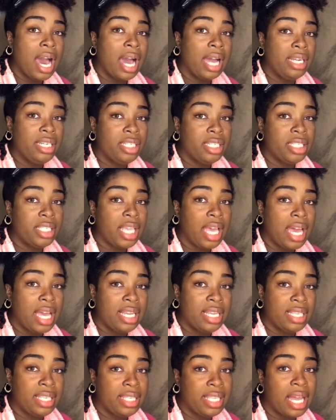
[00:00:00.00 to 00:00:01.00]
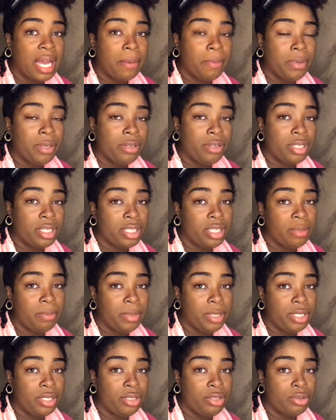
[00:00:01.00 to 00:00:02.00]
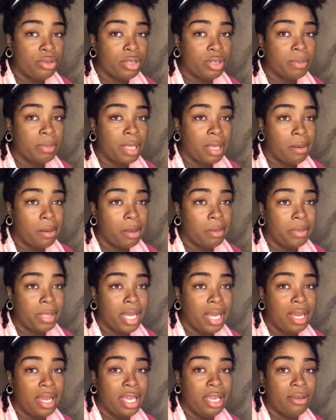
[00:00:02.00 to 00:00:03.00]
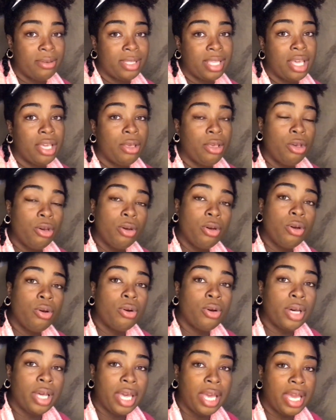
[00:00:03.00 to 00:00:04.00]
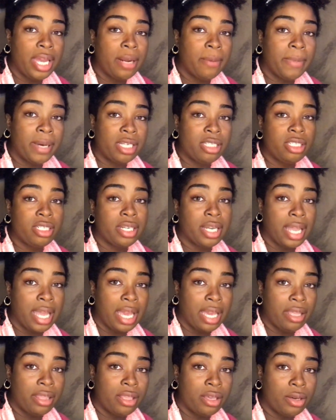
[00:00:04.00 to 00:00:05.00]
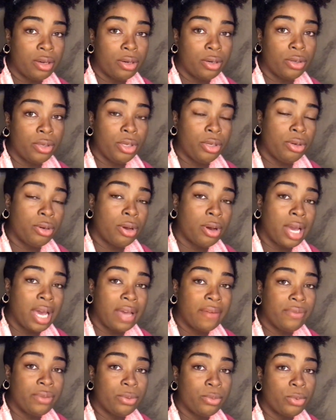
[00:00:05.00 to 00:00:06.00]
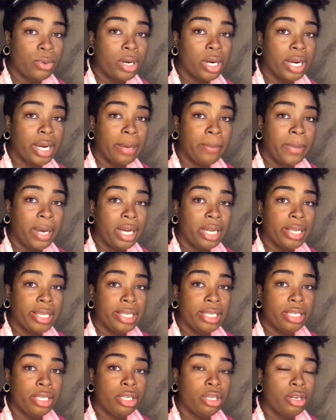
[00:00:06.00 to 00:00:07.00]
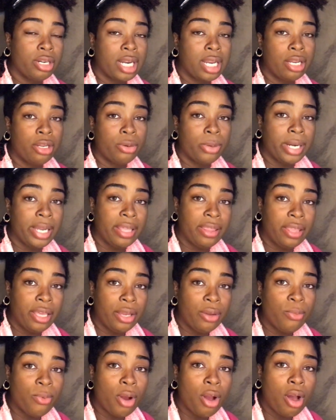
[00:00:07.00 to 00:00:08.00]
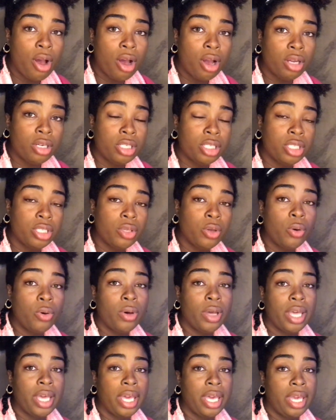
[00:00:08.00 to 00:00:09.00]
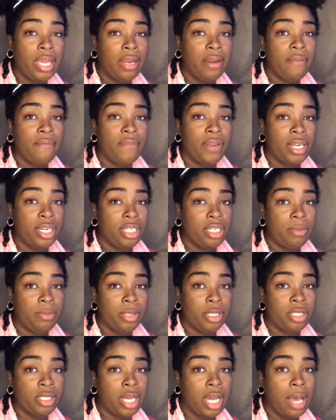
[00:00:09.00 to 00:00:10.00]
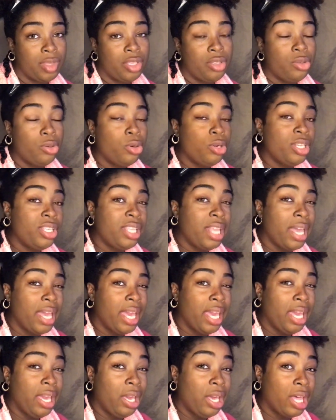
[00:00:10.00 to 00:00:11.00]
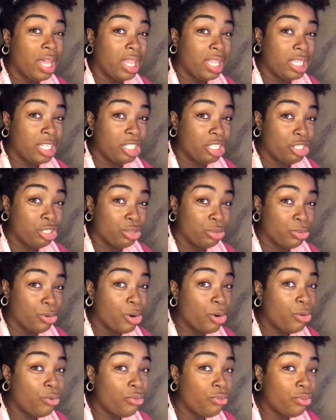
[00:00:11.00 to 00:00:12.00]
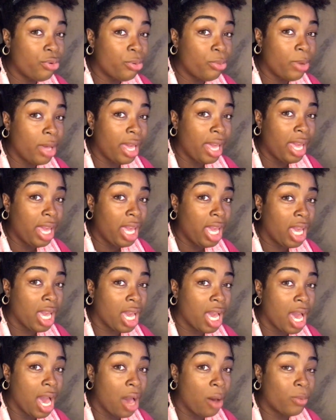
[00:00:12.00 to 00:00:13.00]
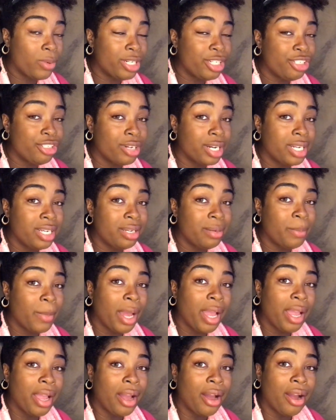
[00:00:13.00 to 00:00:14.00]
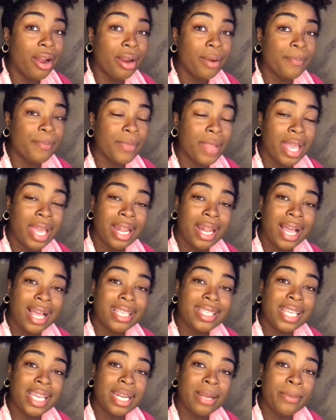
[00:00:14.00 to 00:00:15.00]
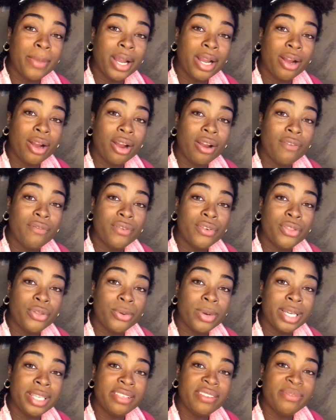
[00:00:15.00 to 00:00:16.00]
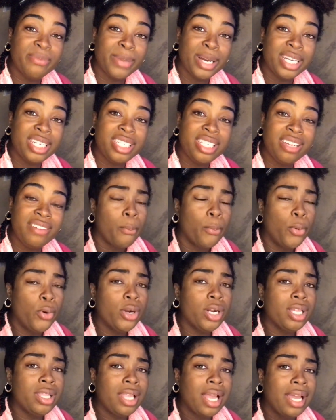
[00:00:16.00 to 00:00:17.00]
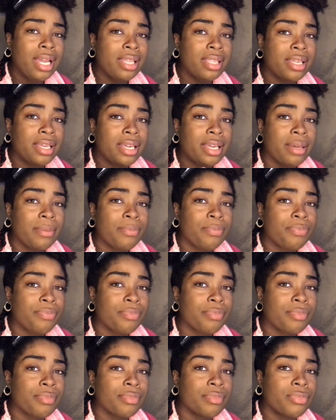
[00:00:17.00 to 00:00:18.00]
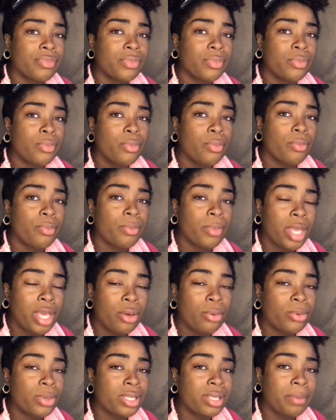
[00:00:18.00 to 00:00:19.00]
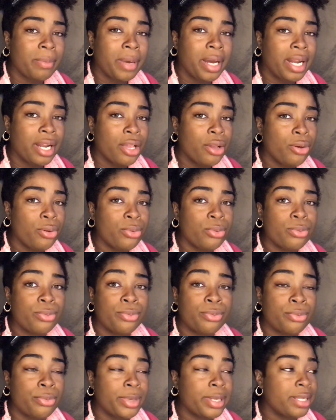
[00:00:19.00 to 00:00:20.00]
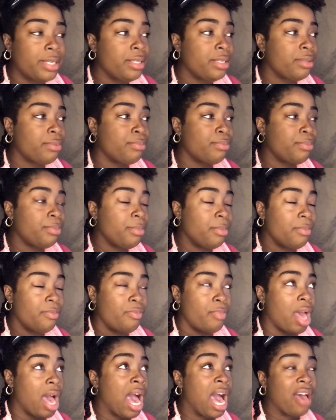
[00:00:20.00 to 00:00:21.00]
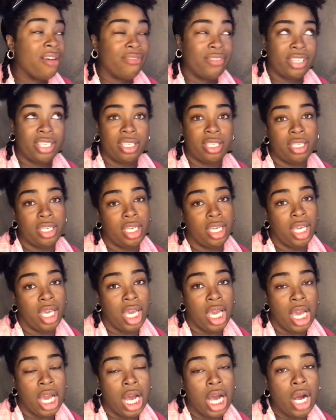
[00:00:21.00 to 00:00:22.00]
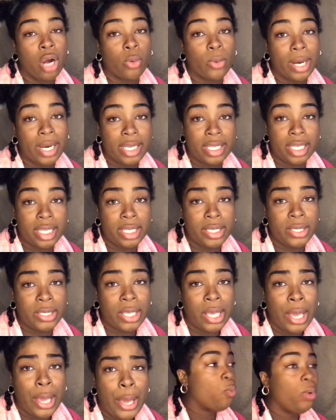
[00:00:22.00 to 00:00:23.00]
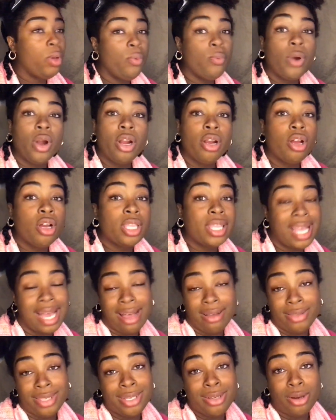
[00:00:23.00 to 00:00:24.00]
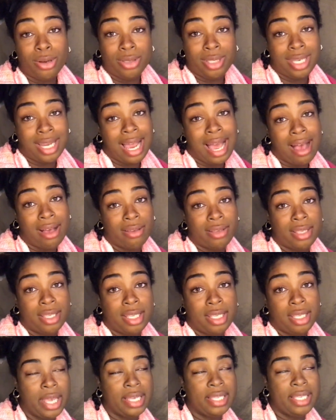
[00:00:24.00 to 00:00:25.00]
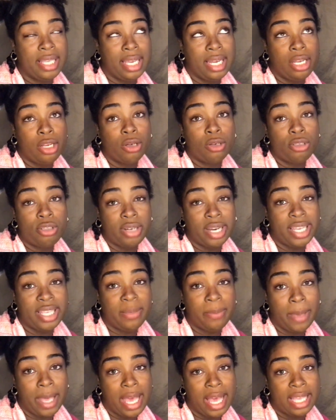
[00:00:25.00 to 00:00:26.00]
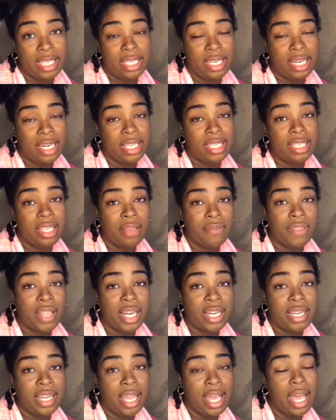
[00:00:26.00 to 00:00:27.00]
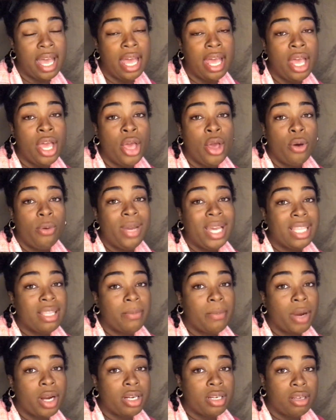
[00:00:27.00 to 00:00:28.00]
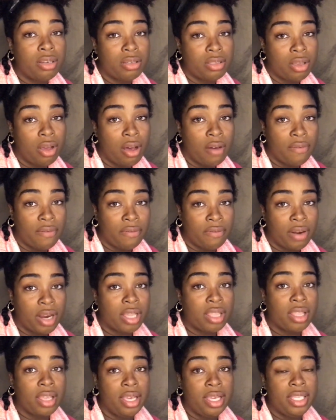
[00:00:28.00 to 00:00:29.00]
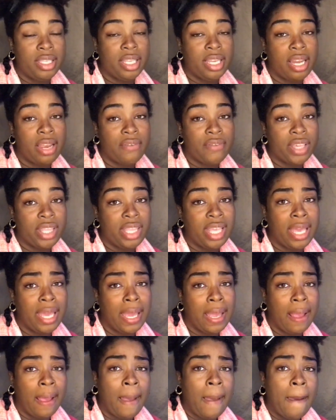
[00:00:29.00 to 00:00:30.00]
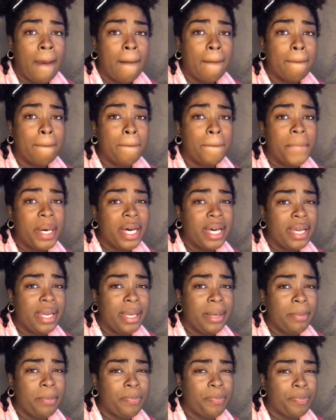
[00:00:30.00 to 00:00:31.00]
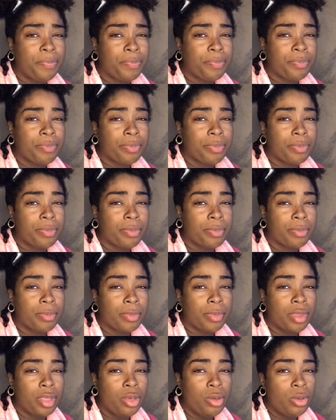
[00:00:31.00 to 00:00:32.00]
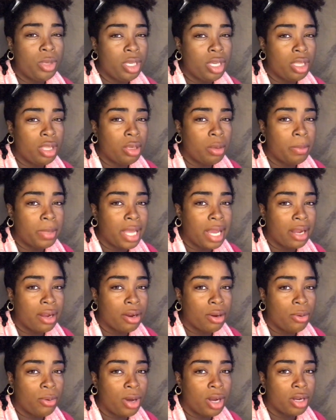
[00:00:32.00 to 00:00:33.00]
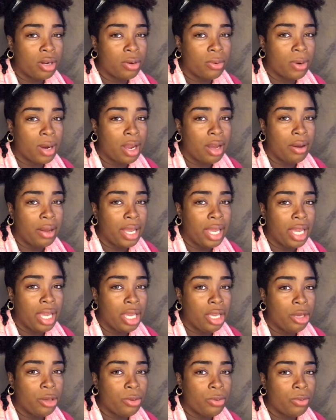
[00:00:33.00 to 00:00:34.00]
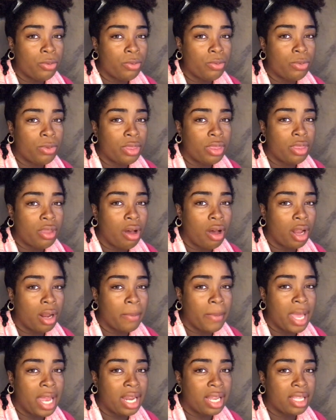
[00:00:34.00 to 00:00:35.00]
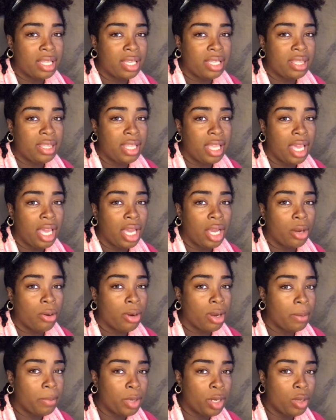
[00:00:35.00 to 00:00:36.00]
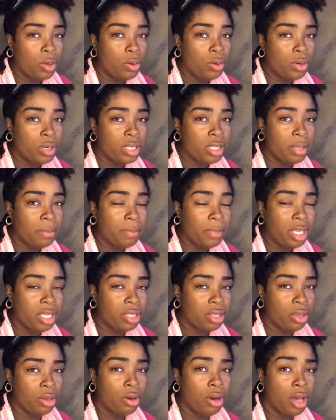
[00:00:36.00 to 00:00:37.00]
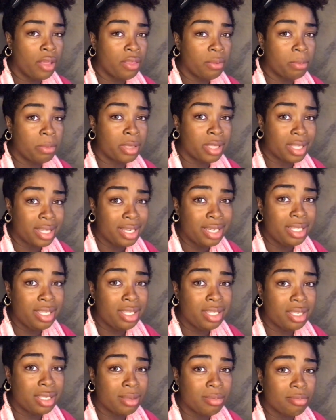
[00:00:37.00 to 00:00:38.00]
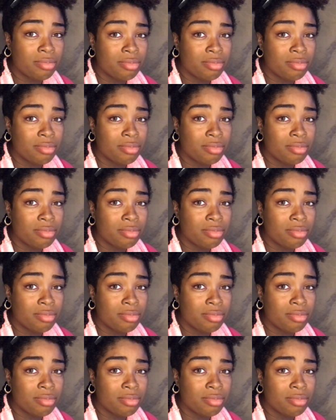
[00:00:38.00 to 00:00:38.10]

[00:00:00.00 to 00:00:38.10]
I just had to stop you just to be sure, blah, blah. He was like, you can go ahead about your day, though. You don't have to worry about it. You're not doing anything wrong. Just go ahead and finish up your job. As soon as they drove away, I went straight to my car, and I sat in my car for the rest of my shift. More than likely, it was somebody who was obviously a racist. We weren't allowed to go to the houses. I said no trespassing and stuff like that. We had to mark those off of our list and everything. But you see a little black girl walking around and you automatically think criminal or something, so you call the police.